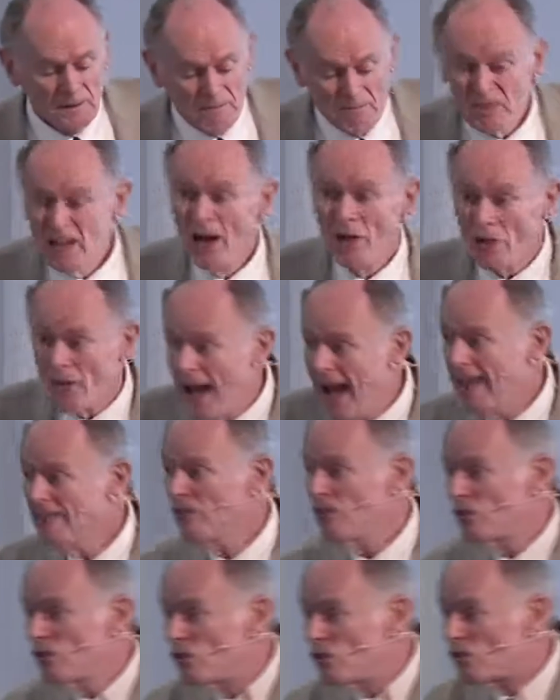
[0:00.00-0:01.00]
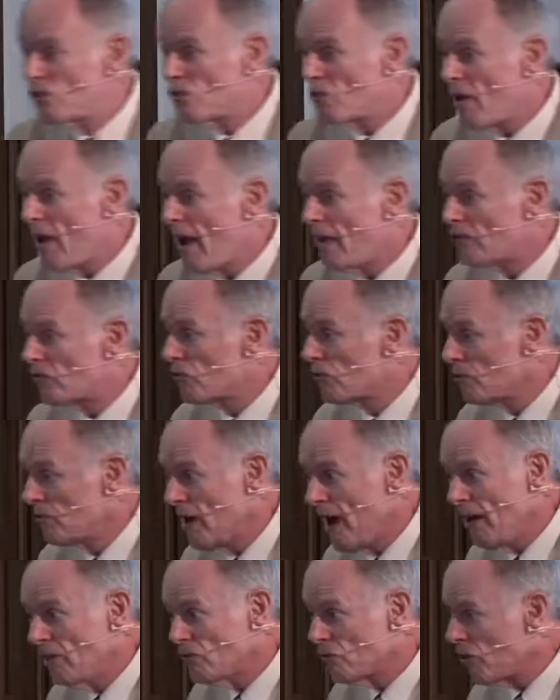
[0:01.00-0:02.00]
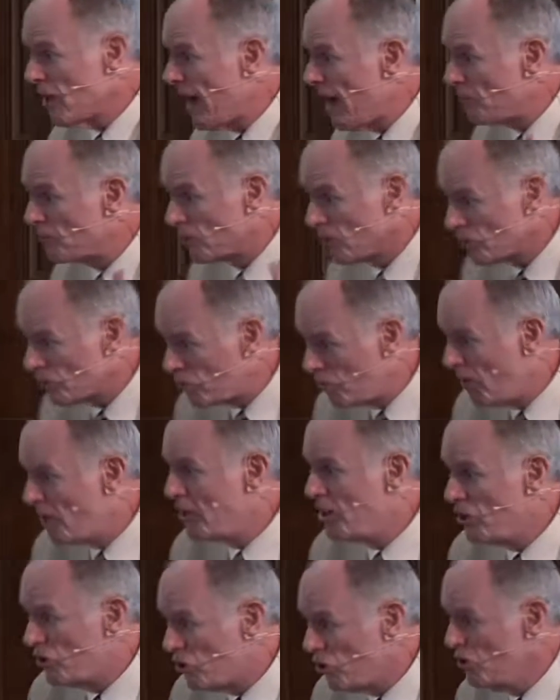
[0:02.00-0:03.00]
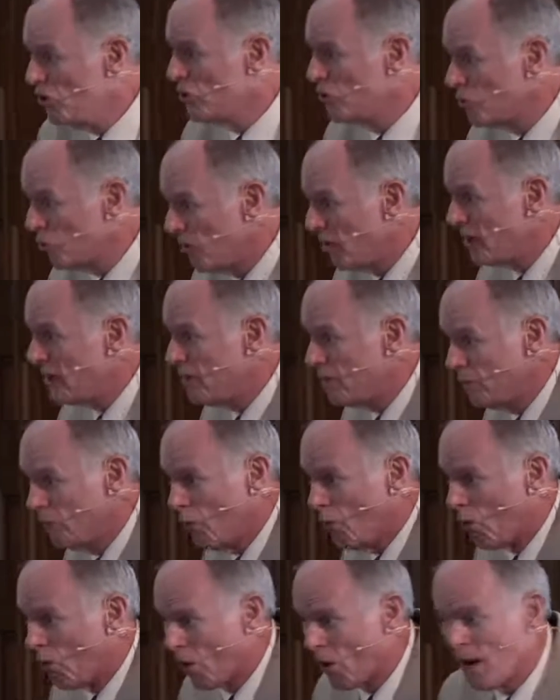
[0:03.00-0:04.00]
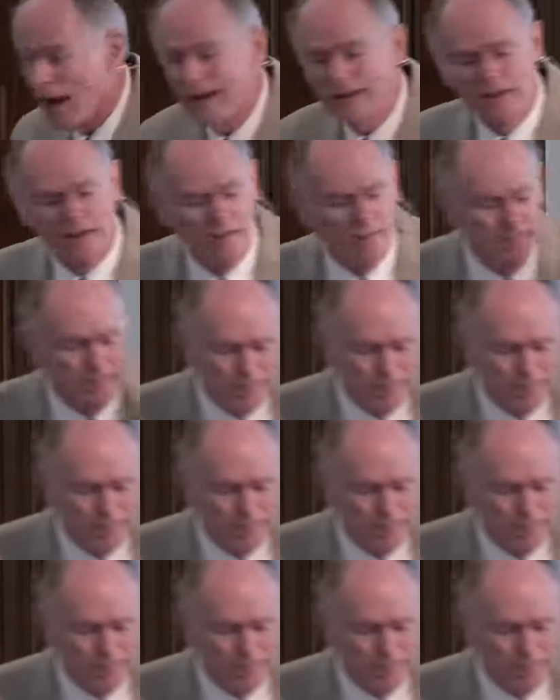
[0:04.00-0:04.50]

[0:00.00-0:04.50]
Now that's the stress throughout chapters 22 to 24. I could